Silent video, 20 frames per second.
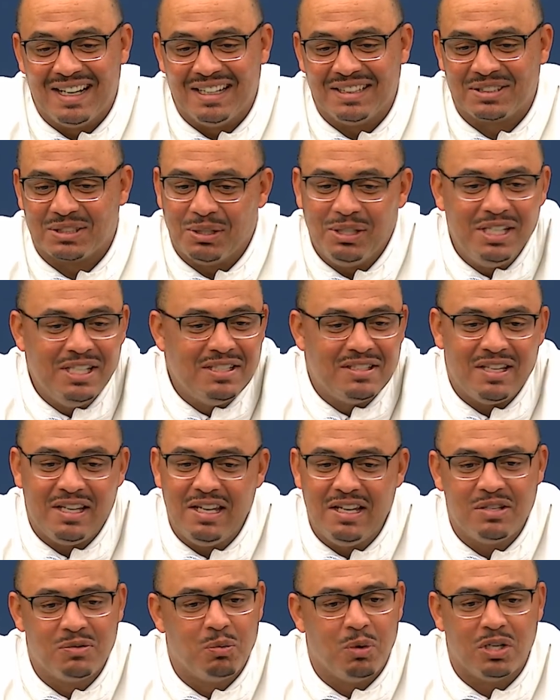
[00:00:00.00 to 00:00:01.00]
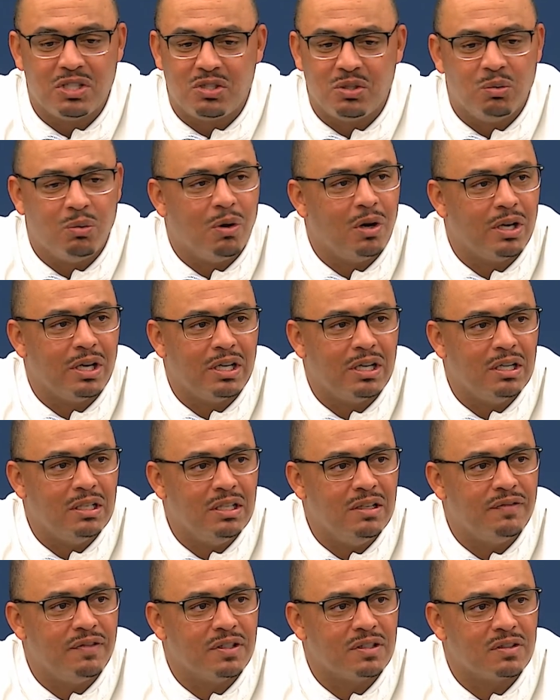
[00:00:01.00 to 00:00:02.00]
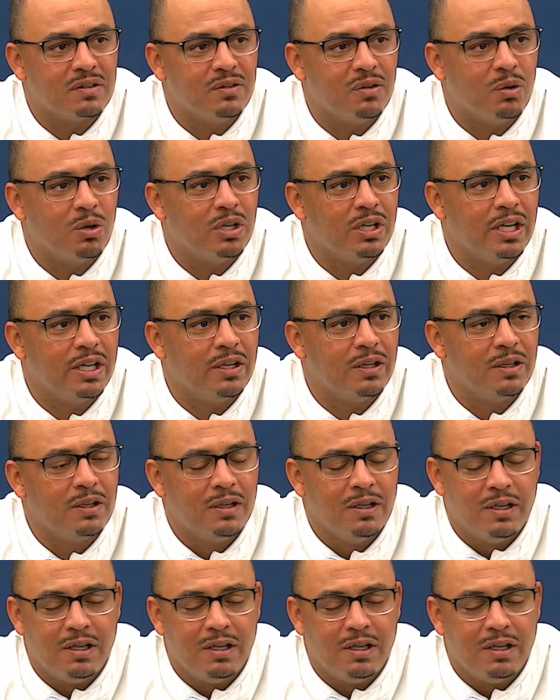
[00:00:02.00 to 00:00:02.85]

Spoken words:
So he's what you want in a defensive coordinator.